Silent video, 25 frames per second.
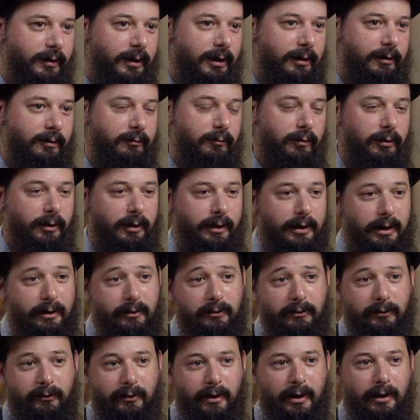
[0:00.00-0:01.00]
that really
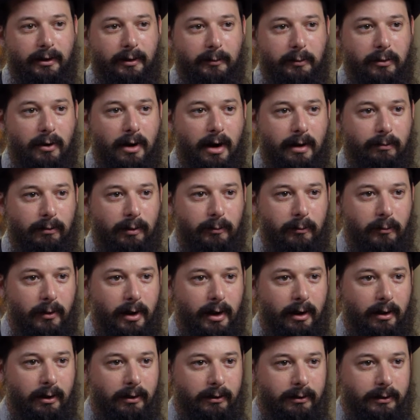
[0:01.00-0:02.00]
understand the problem
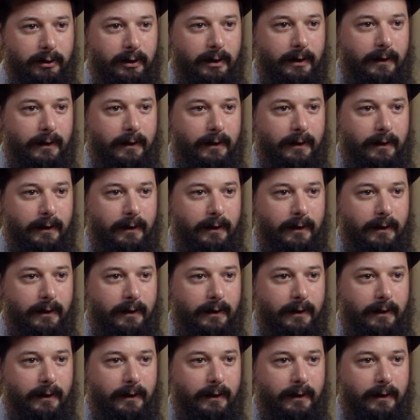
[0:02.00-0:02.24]
well.